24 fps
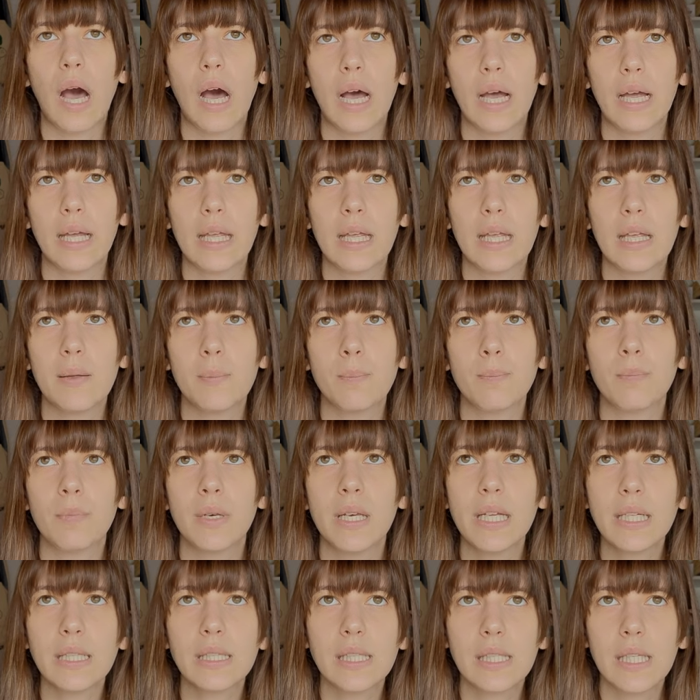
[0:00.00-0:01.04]
I'm
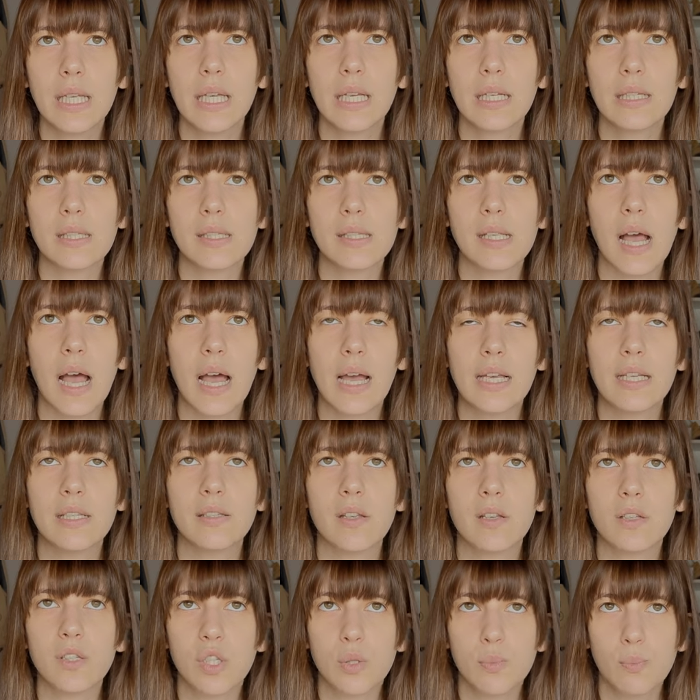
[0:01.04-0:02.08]
knitting a size
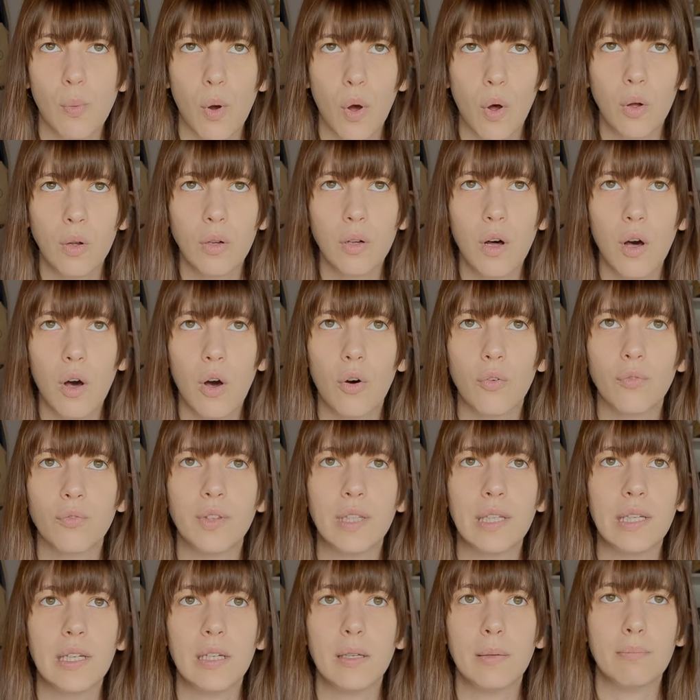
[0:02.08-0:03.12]
small of
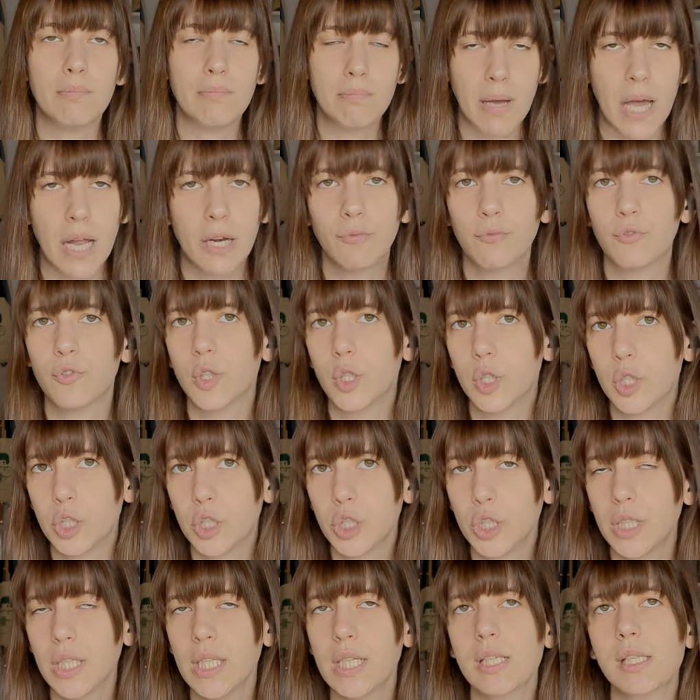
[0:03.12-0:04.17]
the men
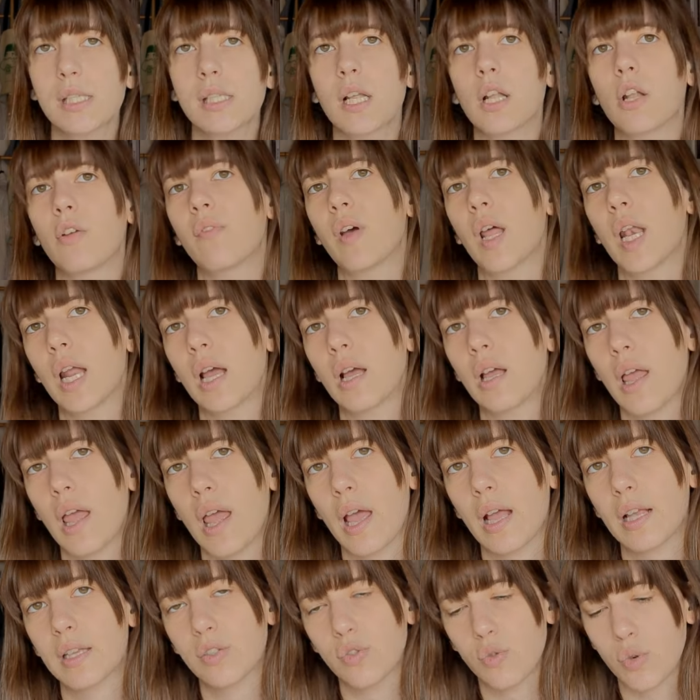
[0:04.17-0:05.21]
version instead of an
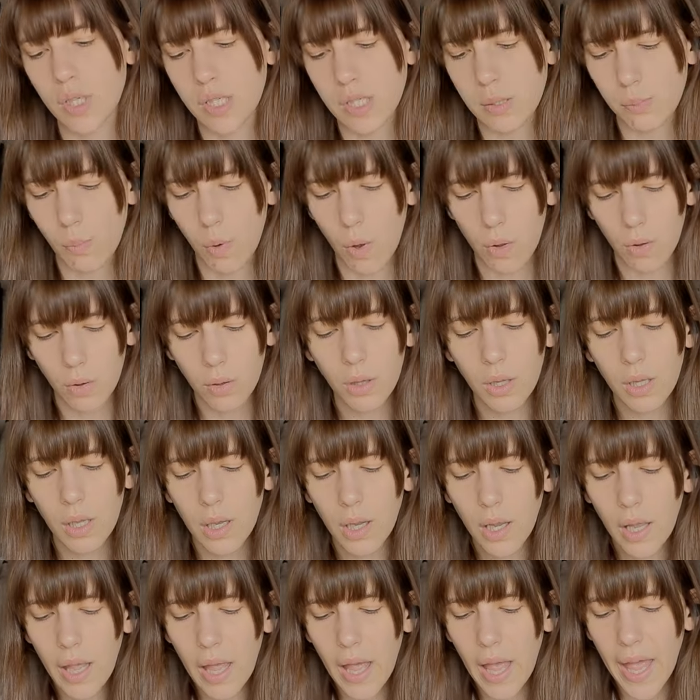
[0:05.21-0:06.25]
extra small.
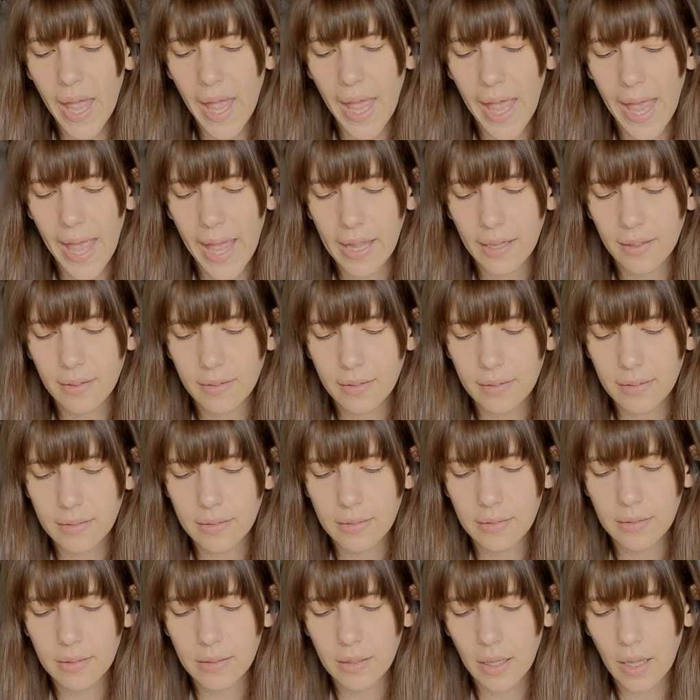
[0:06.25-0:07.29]

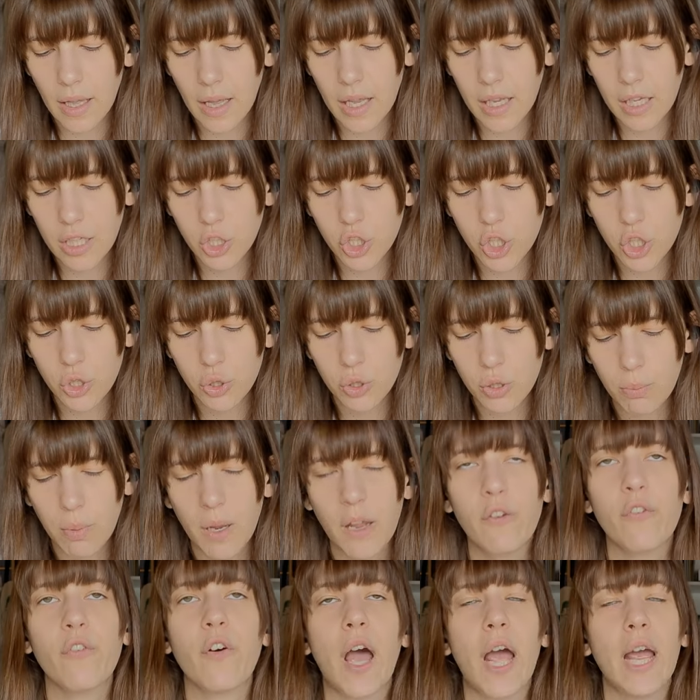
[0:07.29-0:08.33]
And it should
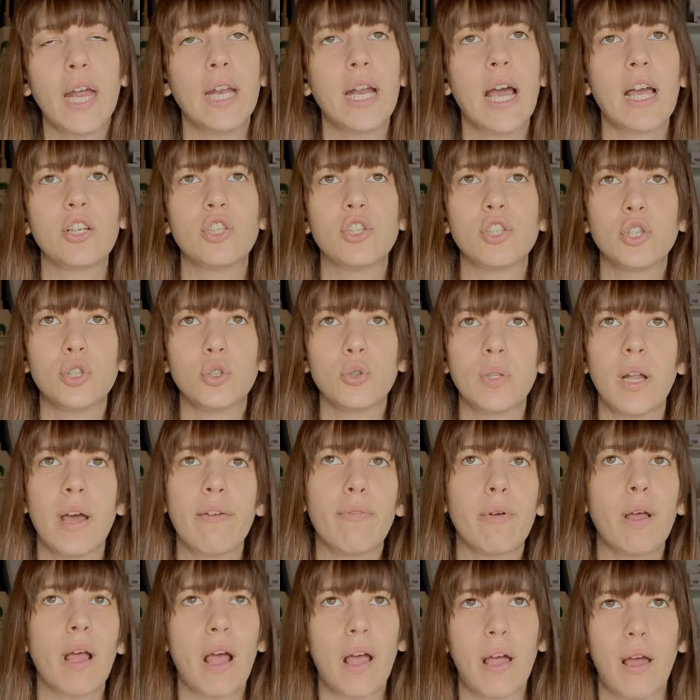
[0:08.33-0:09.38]
be fine. I should
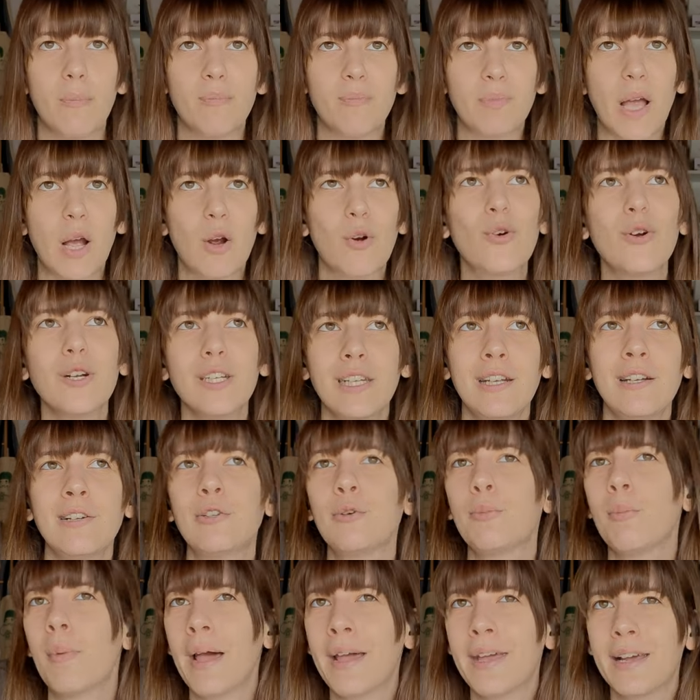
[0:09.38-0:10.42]
have, according
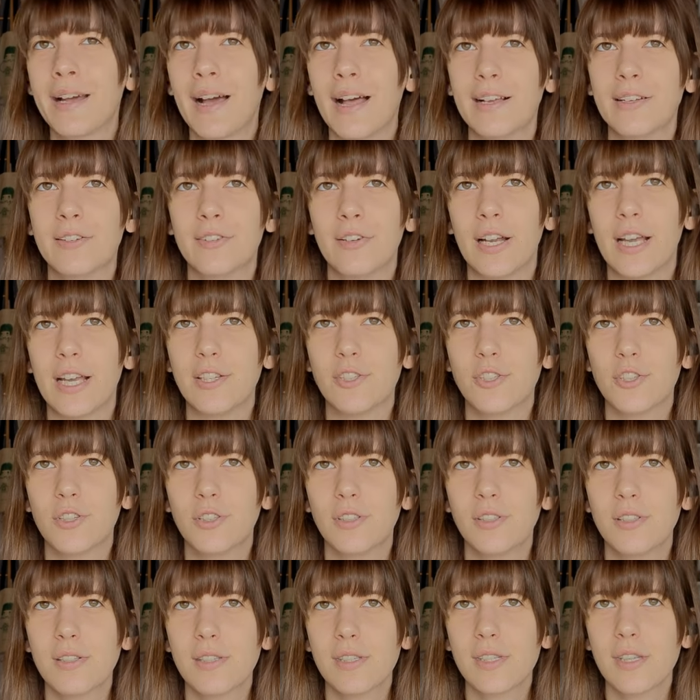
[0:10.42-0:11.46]
to my
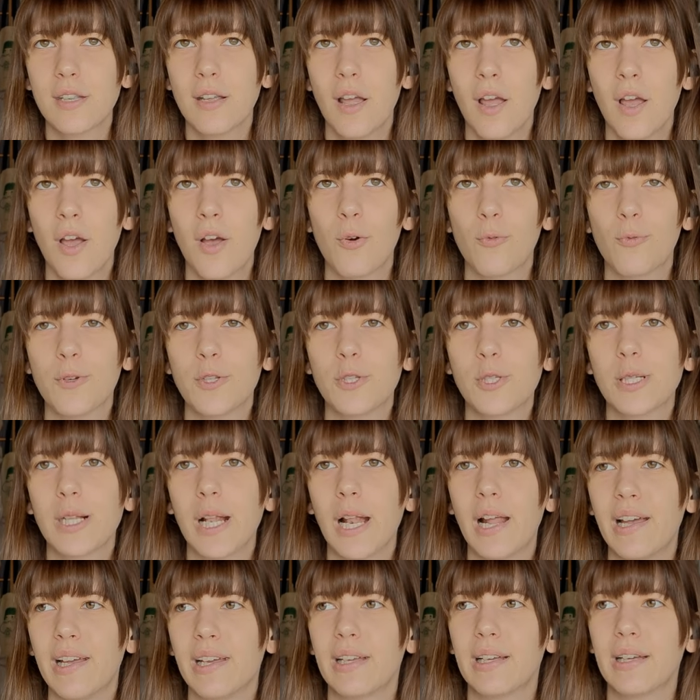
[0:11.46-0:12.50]
calculations, which,
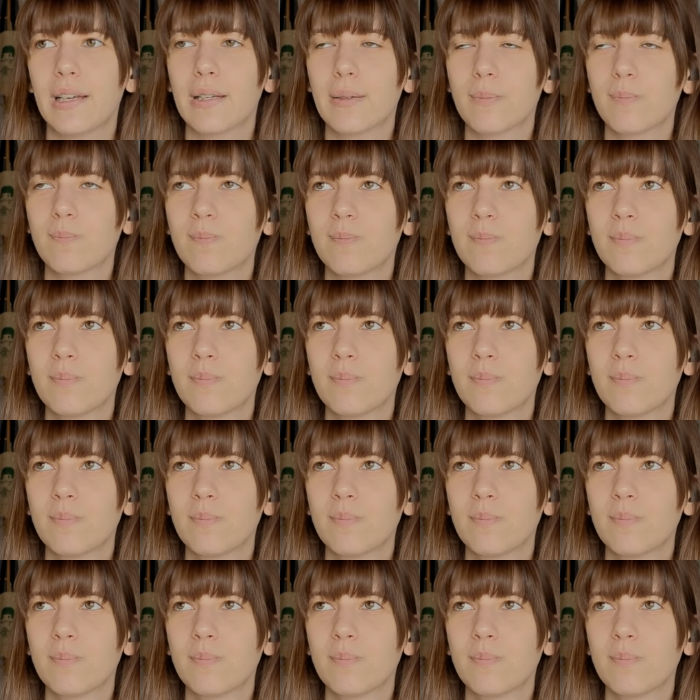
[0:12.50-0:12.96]
like,